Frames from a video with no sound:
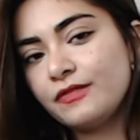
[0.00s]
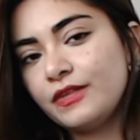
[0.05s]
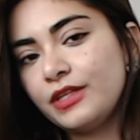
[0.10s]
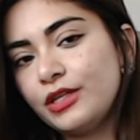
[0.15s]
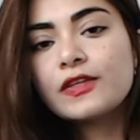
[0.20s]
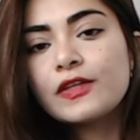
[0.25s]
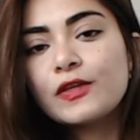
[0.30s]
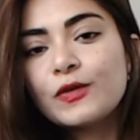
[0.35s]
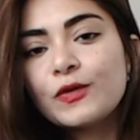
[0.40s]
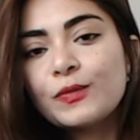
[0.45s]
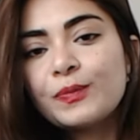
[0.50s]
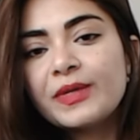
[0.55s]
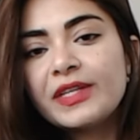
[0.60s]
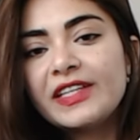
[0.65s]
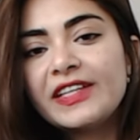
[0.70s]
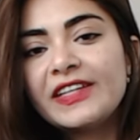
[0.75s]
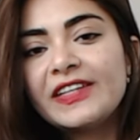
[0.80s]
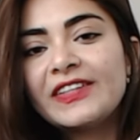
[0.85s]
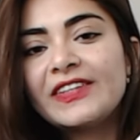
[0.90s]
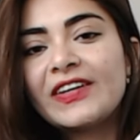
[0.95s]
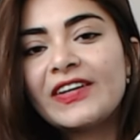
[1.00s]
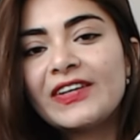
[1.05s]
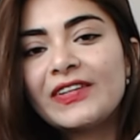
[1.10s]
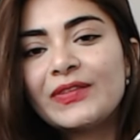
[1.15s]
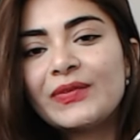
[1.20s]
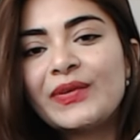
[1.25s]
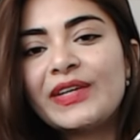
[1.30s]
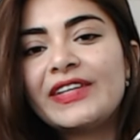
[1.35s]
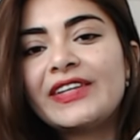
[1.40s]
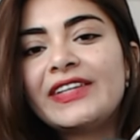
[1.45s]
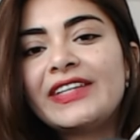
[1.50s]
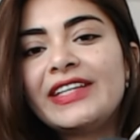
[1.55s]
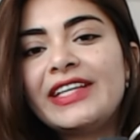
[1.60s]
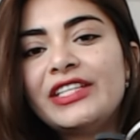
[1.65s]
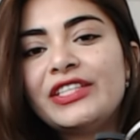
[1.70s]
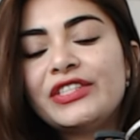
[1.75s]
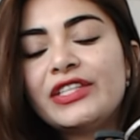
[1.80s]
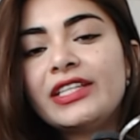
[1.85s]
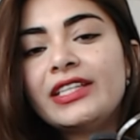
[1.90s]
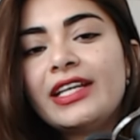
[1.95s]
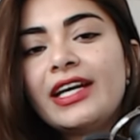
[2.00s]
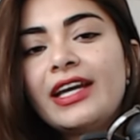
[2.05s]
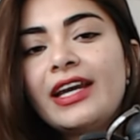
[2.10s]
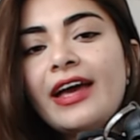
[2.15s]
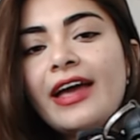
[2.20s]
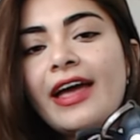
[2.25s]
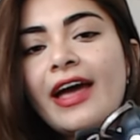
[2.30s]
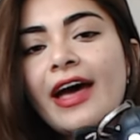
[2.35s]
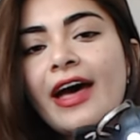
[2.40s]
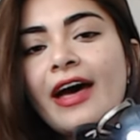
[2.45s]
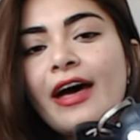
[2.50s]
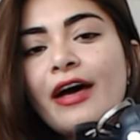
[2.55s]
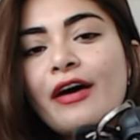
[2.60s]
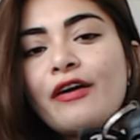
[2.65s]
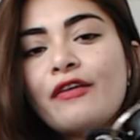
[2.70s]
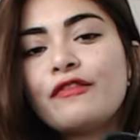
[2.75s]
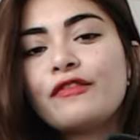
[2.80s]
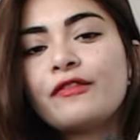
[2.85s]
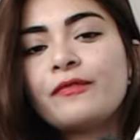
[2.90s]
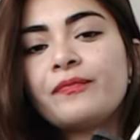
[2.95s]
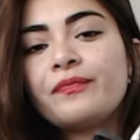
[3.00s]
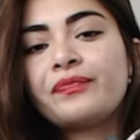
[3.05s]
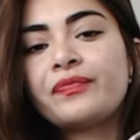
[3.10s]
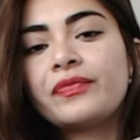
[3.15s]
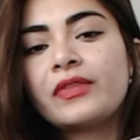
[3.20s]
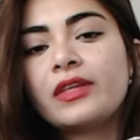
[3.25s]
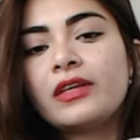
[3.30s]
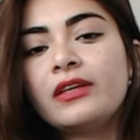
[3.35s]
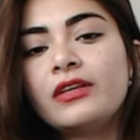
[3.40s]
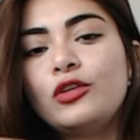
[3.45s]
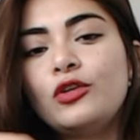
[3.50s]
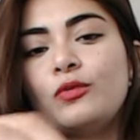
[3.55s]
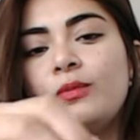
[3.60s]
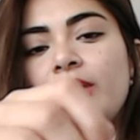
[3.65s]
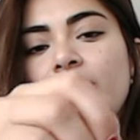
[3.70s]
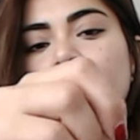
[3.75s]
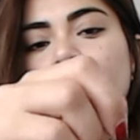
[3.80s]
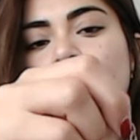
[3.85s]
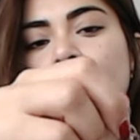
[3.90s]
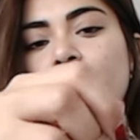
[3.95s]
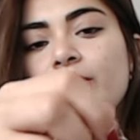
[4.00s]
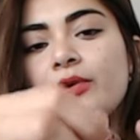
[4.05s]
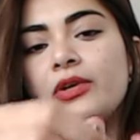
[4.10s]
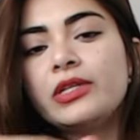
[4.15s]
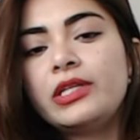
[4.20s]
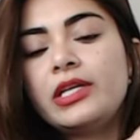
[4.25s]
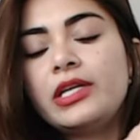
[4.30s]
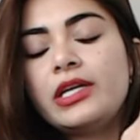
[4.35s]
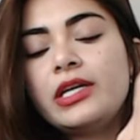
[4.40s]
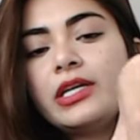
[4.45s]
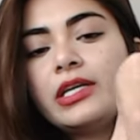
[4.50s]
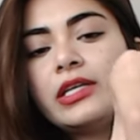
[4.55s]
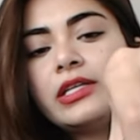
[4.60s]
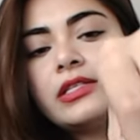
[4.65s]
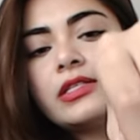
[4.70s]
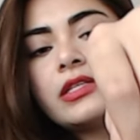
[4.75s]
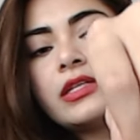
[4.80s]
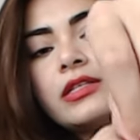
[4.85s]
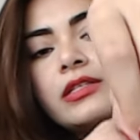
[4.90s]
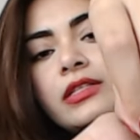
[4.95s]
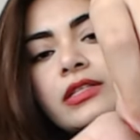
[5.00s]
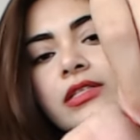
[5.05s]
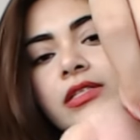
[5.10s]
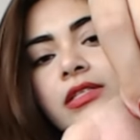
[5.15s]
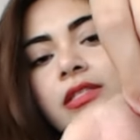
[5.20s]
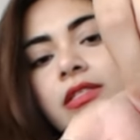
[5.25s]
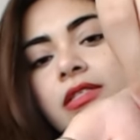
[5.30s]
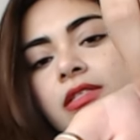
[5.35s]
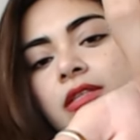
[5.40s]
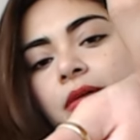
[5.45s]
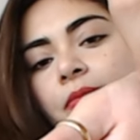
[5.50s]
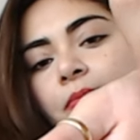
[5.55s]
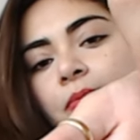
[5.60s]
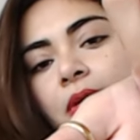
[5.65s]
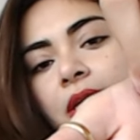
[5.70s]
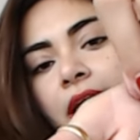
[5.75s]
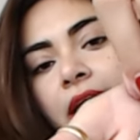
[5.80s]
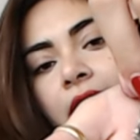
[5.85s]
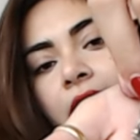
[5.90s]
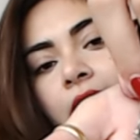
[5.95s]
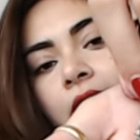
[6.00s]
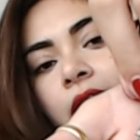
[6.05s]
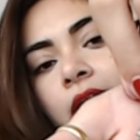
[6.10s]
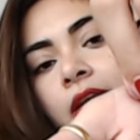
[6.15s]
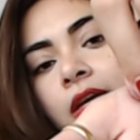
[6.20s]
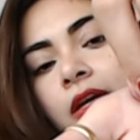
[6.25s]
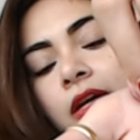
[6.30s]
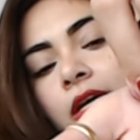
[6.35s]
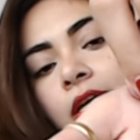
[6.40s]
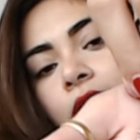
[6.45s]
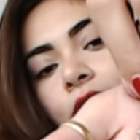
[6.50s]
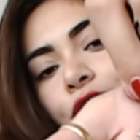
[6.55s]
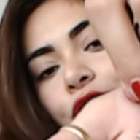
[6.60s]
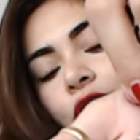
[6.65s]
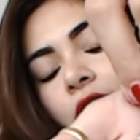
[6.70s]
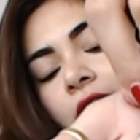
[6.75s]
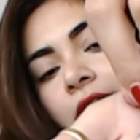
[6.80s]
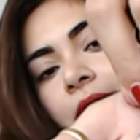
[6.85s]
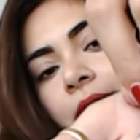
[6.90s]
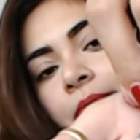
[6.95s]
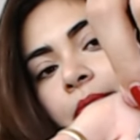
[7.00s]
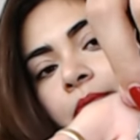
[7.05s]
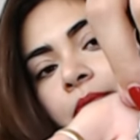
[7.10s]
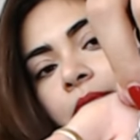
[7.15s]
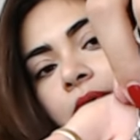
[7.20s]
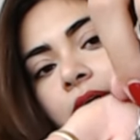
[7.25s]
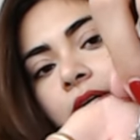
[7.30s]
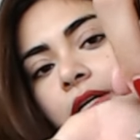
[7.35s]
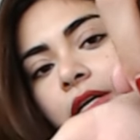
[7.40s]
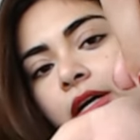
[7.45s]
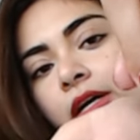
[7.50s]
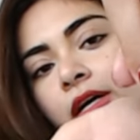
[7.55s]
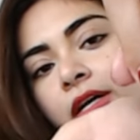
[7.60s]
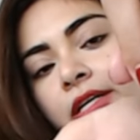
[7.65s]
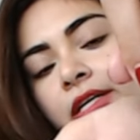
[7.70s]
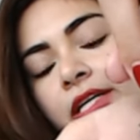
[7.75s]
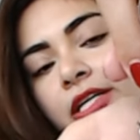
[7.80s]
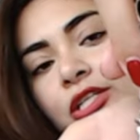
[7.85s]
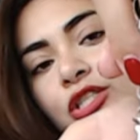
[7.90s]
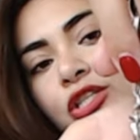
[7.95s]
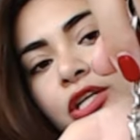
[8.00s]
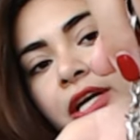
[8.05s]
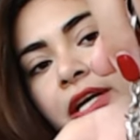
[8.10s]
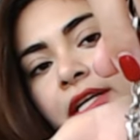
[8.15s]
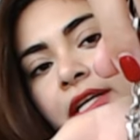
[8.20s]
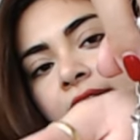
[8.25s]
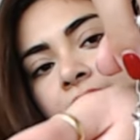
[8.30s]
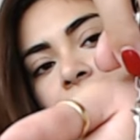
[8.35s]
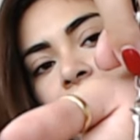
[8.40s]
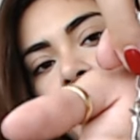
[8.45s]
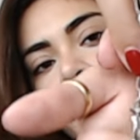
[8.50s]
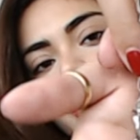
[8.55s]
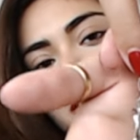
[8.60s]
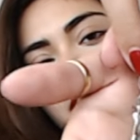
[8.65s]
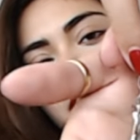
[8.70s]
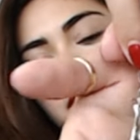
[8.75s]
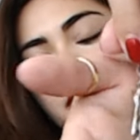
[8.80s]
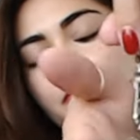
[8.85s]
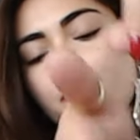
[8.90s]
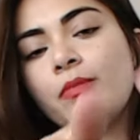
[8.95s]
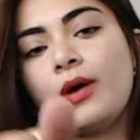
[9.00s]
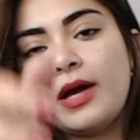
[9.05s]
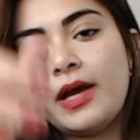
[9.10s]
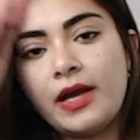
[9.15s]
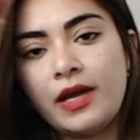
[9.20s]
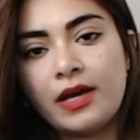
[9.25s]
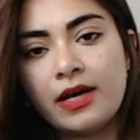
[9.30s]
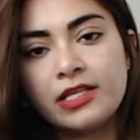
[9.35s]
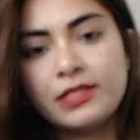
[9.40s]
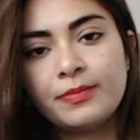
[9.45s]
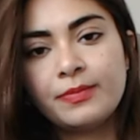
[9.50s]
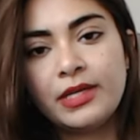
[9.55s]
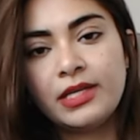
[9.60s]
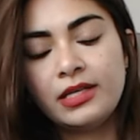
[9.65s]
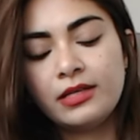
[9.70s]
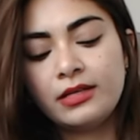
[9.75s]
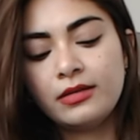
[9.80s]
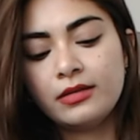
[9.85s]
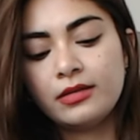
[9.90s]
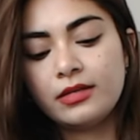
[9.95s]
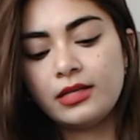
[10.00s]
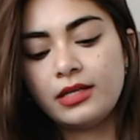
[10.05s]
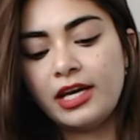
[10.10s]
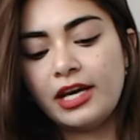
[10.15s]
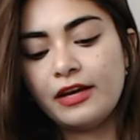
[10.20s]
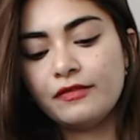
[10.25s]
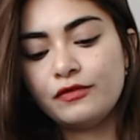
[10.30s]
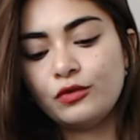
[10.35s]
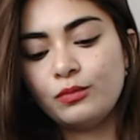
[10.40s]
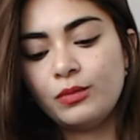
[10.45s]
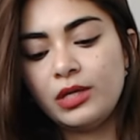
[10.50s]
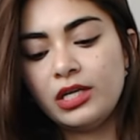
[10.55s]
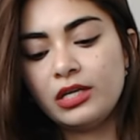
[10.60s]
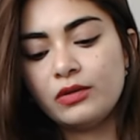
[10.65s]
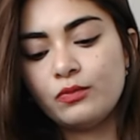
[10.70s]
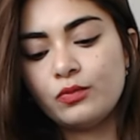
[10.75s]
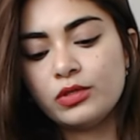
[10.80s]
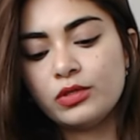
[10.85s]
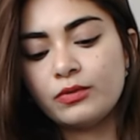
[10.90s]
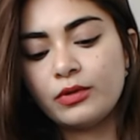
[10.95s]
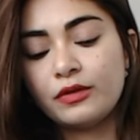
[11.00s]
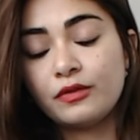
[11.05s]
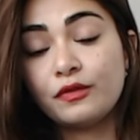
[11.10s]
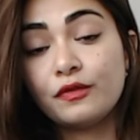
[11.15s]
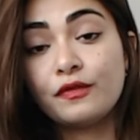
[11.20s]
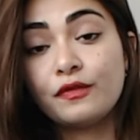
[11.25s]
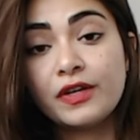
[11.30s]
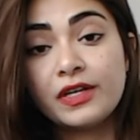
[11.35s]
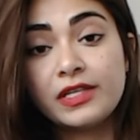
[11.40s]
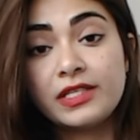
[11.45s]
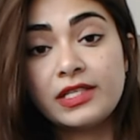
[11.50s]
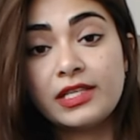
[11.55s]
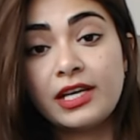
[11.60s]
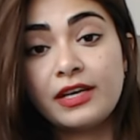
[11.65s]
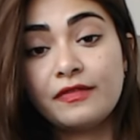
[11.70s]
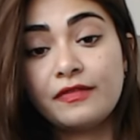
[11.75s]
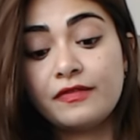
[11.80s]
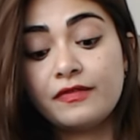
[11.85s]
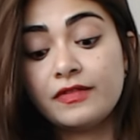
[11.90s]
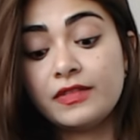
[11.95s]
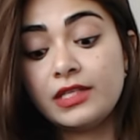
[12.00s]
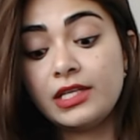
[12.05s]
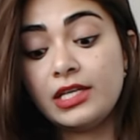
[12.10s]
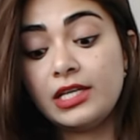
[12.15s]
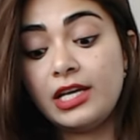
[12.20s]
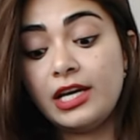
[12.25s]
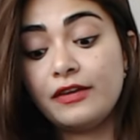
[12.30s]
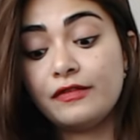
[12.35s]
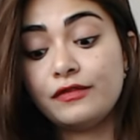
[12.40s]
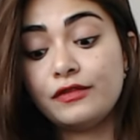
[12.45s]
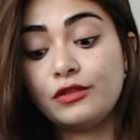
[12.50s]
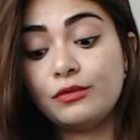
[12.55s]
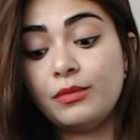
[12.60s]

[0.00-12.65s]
video. Cute mini Darth Vader keychain that I have. You may remember these. This is a plain charm uh, keychain that my husband gave to me. It was one of the first gifts he gave to